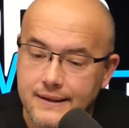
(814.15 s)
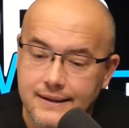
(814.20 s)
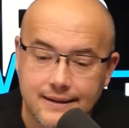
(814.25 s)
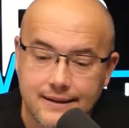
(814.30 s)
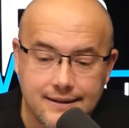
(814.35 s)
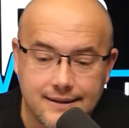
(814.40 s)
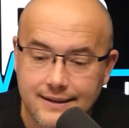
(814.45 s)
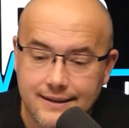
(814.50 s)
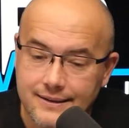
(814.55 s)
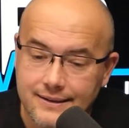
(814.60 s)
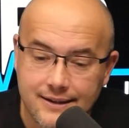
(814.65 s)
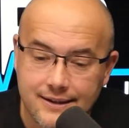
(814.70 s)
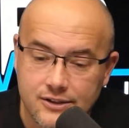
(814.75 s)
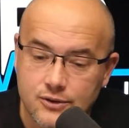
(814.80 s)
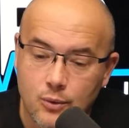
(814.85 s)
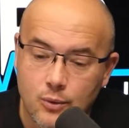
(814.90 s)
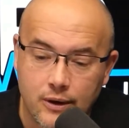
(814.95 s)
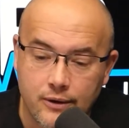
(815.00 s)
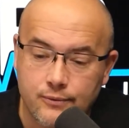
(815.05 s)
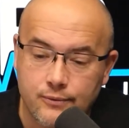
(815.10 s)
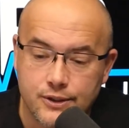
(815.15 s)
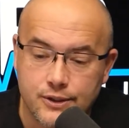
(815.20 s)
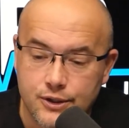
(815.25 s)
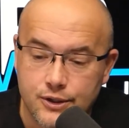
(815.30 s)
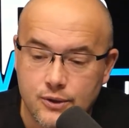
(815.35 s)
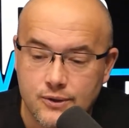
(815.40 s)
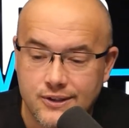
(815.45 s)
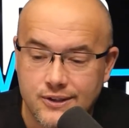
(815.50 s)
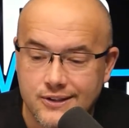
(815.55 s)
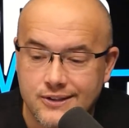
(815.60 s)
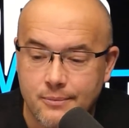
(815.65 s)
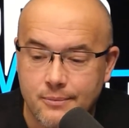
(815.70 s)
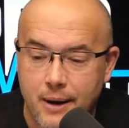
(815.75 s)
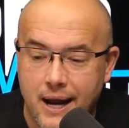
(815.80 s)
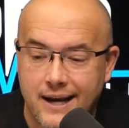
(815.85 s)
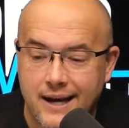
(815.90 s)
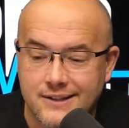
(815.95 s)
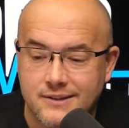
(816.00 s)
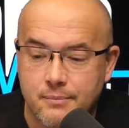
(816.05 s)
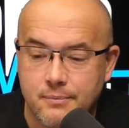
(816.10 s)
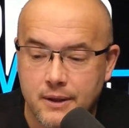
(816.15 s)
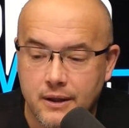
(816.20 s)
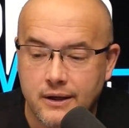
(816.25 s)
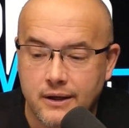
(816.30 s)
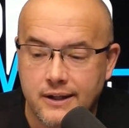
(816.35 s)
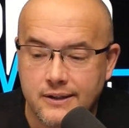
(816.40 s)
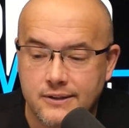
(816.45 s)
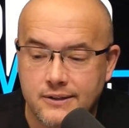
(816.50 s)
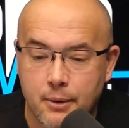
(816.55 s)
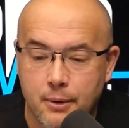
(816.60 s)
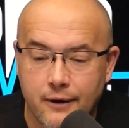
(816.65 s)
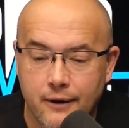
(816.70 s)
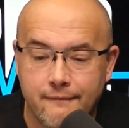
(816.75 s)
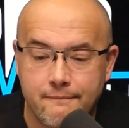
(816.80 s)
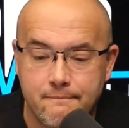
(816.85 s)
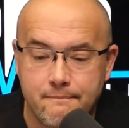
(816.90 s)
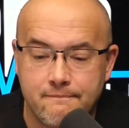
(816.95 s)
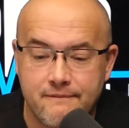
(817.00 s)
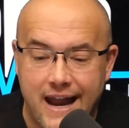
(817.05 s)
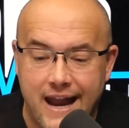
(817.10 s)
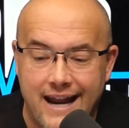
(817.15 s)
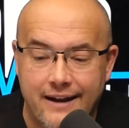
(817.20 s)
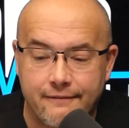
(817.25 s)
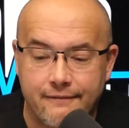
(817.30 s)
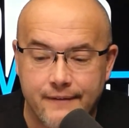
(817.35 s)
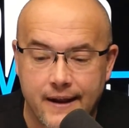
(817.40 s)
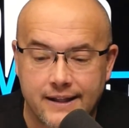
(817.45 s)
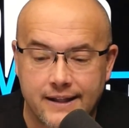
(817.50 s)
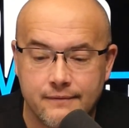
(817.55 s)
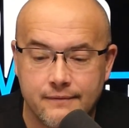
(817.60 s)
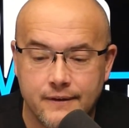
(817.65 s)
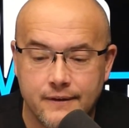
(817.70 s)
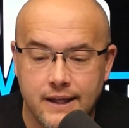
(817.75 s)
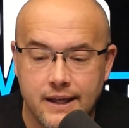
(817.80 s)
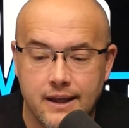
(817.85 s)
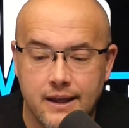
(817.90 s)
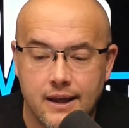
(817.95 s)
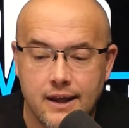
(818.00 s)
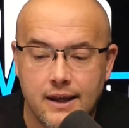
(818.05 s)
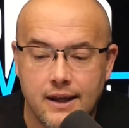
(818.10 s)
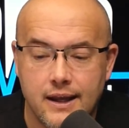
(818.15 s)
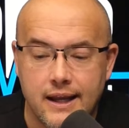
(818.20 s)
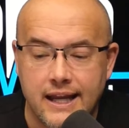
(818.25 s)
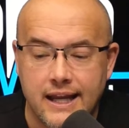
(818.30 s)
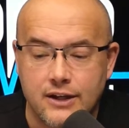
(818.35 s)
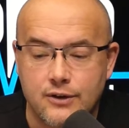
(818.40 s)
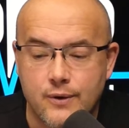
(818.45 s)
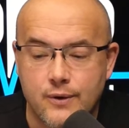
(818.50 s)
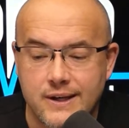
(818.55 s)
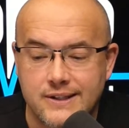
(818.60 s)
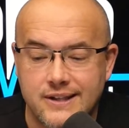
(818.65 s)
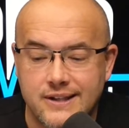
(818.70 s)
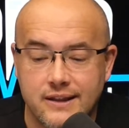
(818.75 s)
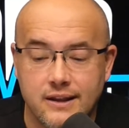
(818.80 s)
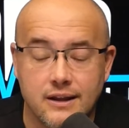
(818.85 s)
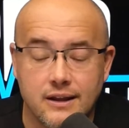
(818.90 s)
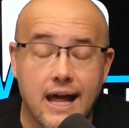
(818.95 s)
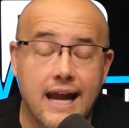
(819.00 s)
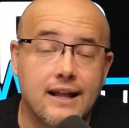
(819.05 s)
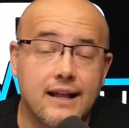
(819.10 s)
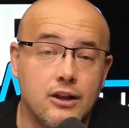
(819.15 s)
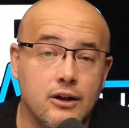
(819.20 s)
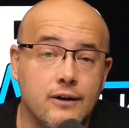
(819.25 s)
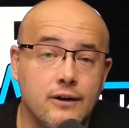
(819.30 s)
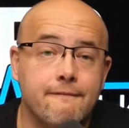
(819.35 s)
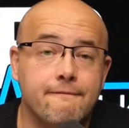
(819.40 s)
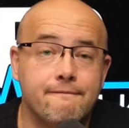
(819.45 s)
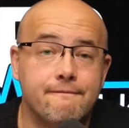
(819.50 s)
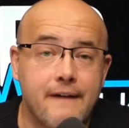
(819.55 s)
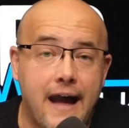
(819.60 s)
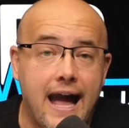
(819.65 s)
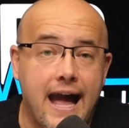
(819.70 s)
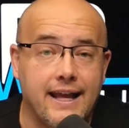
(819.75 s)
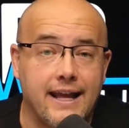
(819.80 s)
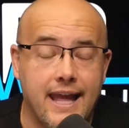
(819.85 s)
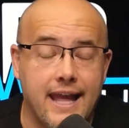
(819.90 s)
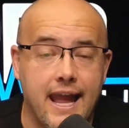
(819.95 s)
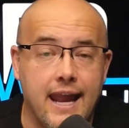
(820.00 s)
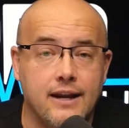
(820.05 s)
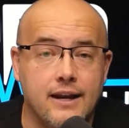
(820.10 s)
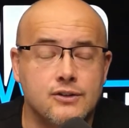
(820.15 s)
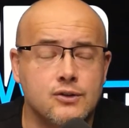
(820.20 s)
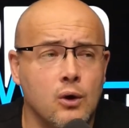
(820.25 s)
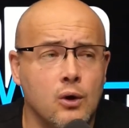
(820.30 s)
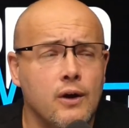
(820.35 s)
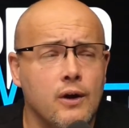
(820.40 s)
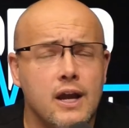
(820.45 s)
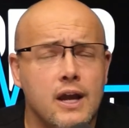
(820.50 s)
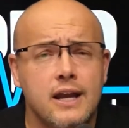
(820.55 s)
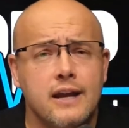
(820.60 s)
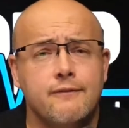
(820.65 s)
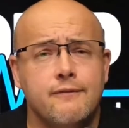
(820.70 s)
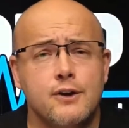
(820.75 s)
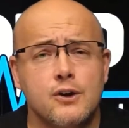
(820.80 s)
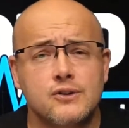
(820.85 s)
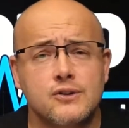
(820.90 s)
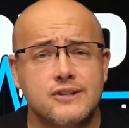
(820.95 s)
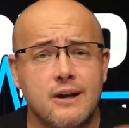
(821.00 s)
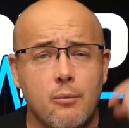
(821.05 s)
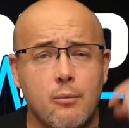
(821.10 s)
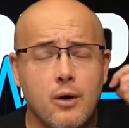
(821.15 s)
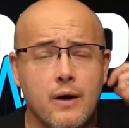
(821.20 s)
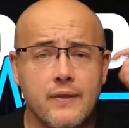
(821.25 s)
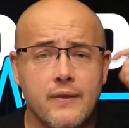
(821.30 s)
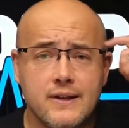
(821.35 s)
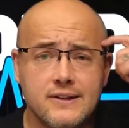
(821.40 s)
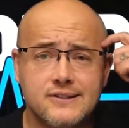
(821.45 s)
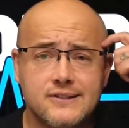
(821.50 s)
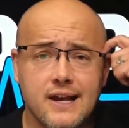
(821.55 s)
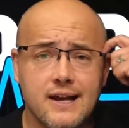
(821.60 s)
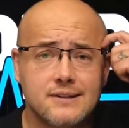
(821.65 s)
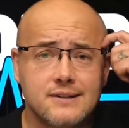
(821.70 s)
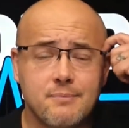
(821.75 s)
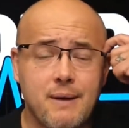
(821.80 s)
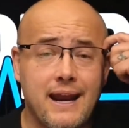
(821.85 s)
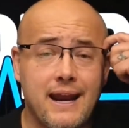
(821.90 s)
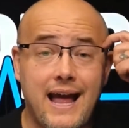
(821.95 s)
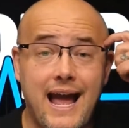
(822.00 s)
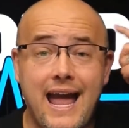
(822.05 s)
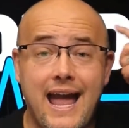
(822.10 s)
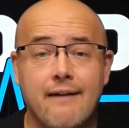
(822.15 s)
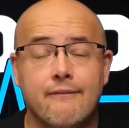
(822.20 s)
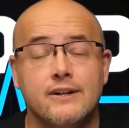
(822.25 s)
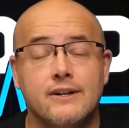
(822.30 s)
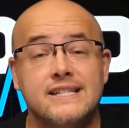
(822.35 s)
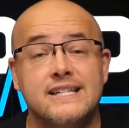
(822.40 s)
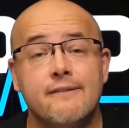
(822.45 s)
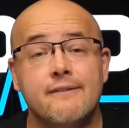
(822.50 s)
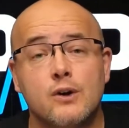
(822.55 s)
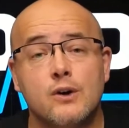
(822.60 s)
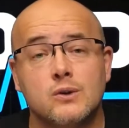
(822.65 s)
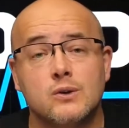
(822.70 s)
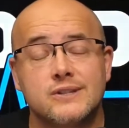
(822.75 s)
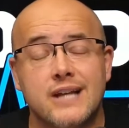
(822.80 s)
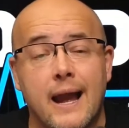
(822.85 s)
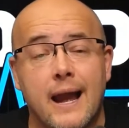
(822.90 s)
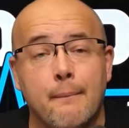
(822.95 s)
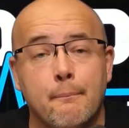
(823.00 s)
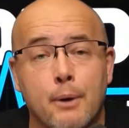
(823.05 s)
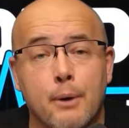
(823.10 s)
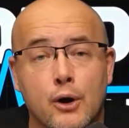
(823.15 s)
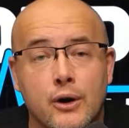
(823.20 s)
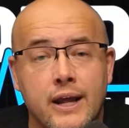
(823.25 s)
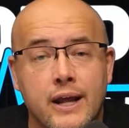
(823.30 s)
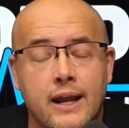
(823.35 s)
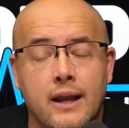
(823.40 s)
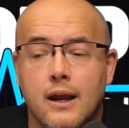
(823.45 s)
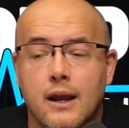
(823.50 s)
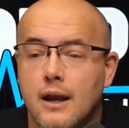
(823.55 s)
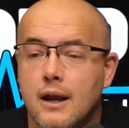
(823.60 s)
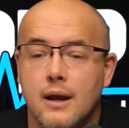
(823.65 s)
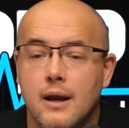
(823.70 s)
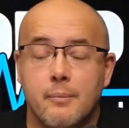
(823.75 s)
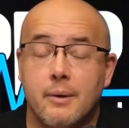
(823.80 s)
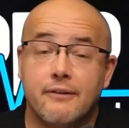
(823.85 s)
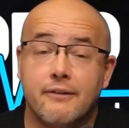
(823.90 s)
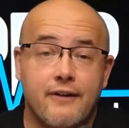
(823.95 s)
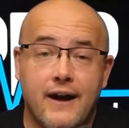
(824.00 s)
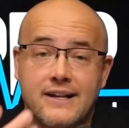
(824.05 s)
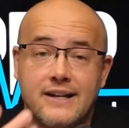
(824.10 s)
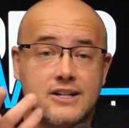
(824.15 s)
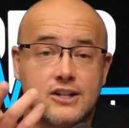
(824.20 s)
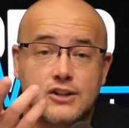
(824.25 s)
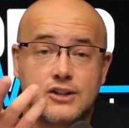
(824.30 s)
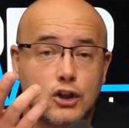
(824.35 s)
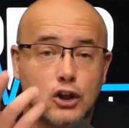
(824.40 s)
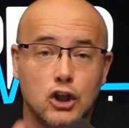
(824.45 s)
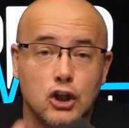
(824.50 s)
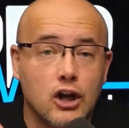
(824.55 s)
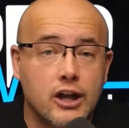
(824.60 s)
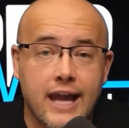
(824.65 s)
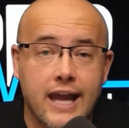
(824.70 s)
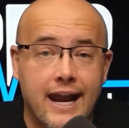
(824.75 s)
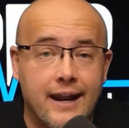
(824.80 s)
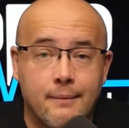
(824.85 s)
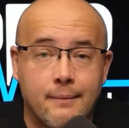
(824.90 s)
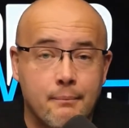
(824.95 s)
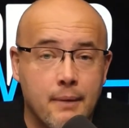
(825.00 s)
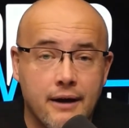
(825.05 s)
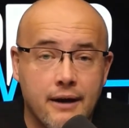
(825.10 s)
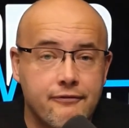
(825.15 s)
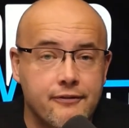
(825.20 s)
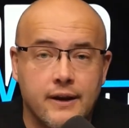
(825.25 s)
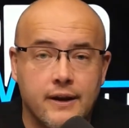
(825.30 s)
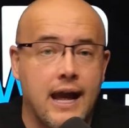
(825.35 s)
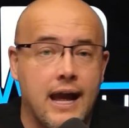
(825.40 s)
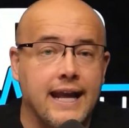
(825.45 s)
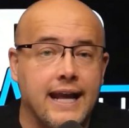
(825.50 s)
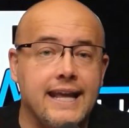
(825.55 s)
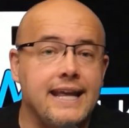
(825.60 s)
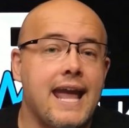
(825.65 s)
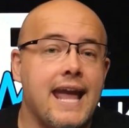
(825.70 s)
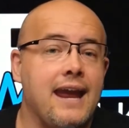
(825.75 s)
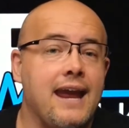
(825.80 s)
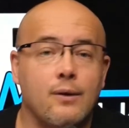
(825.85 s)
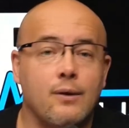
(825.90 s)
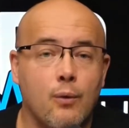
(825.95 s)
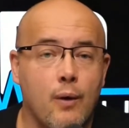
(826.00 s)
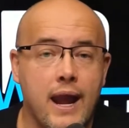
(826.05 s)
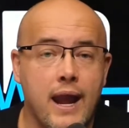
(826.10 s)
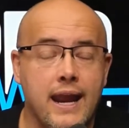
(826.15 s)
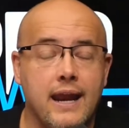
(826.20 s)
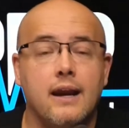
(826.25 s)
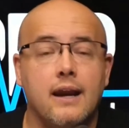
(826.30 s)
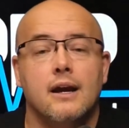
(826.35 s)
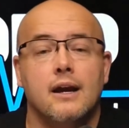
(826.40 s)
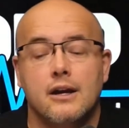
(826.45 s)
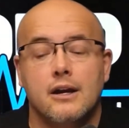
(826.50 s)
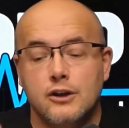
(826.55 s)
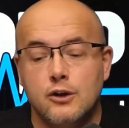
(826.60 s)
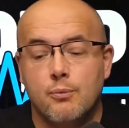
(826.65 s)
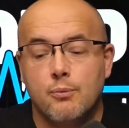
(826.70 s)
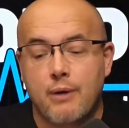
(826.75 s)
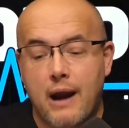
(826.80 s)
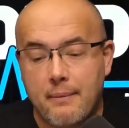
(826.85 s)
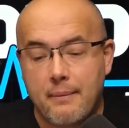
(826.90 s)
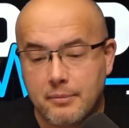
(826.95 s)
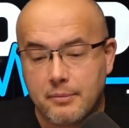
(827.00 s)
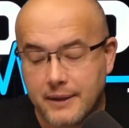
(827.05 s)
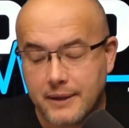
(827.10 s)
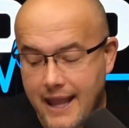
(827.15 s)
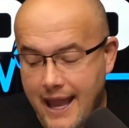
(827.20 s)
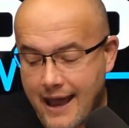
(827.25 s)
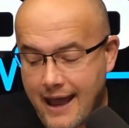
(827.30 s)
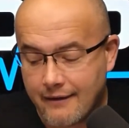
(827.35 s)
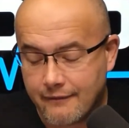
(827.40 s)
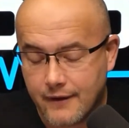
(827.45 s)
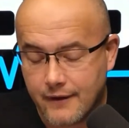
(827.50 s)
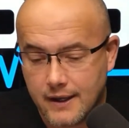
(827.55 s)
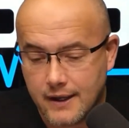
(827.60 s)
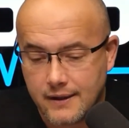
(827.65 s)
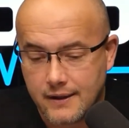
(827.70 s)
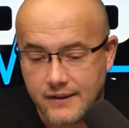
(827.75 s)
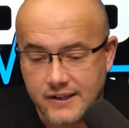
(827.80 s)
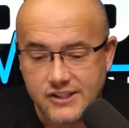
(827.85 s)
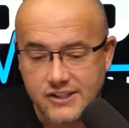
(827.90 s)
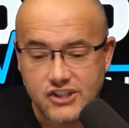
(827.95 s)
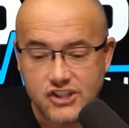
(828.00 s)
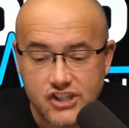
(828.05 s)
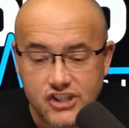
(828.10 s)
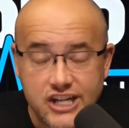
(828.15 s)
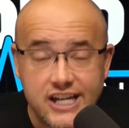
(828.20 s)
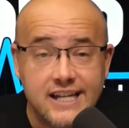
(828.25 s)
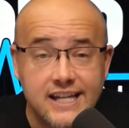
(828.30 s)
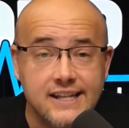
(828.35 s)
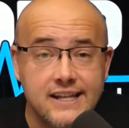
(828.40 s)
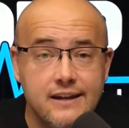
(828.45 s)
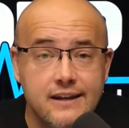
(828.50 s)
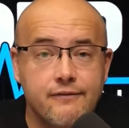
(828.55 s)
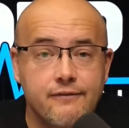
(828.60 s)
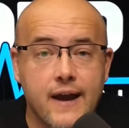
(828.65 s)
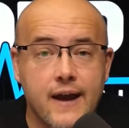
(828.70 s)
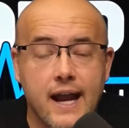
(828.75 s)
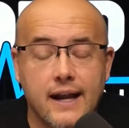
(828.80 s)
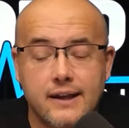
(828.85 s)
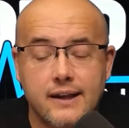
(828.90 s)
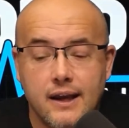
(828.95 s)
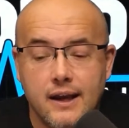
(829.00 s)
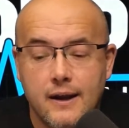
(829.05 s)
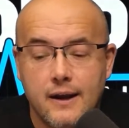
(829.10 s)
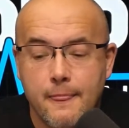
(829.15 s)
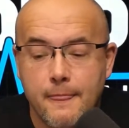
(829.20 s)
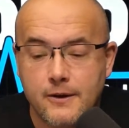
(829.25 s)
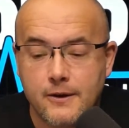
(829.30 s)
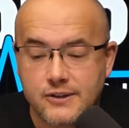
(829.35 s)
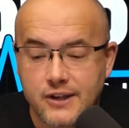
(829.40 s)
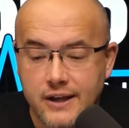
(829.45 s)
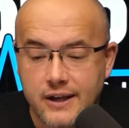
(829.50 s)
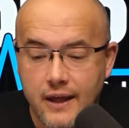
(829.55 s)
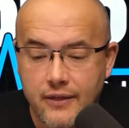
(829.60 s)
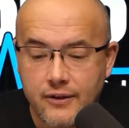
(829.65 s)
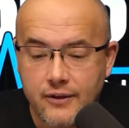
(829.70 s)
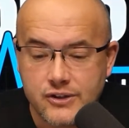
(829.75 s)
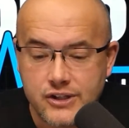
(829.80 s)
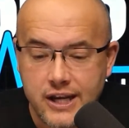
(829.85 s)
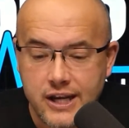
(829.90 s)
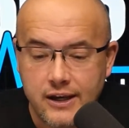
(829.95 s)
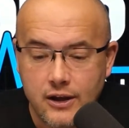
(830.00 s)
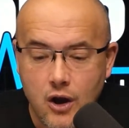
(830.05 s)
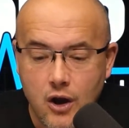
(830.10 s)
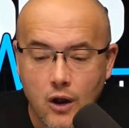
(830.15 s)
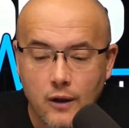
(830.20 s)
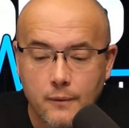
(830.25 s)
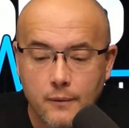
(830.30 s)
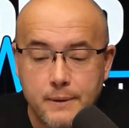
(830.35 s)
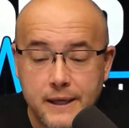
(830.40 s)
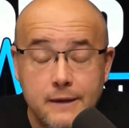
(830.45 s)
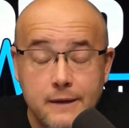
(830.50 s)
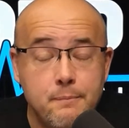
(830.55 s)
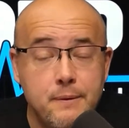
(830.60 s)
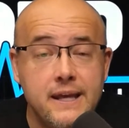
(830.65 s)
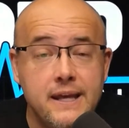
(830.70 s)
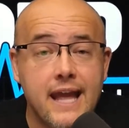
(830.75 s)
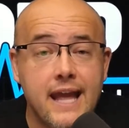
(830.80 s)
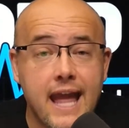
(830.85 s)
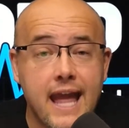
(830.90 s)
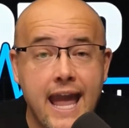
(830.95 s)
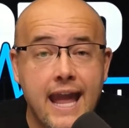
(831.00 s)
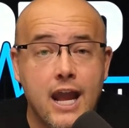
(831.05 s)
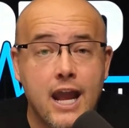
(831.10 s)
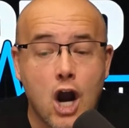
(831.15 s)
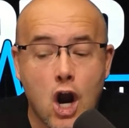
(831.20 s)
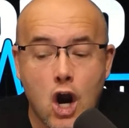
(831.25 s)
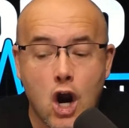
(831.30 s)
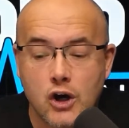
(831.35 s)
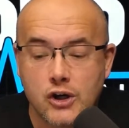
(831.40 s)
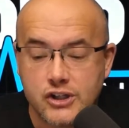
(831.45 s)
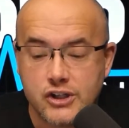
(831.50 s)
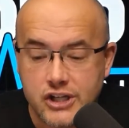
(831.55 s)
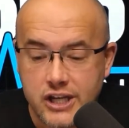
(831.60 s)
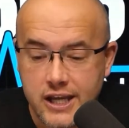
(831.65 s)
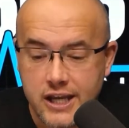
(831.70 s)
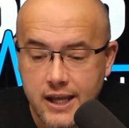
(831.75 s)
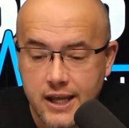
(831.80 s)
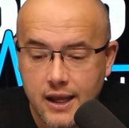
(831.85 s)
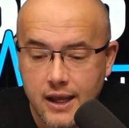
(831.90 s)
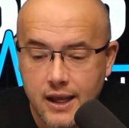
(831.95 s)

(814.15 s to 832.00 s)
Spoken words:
This one reduces the body's ability to burn fat effectively, increasing the likelihood of fat gain. So if you're someone that says, man, I have a difficult time burning, but if I just look at a muffin, I gain weight, you probably have this gene defect. There's another gene called PPARG.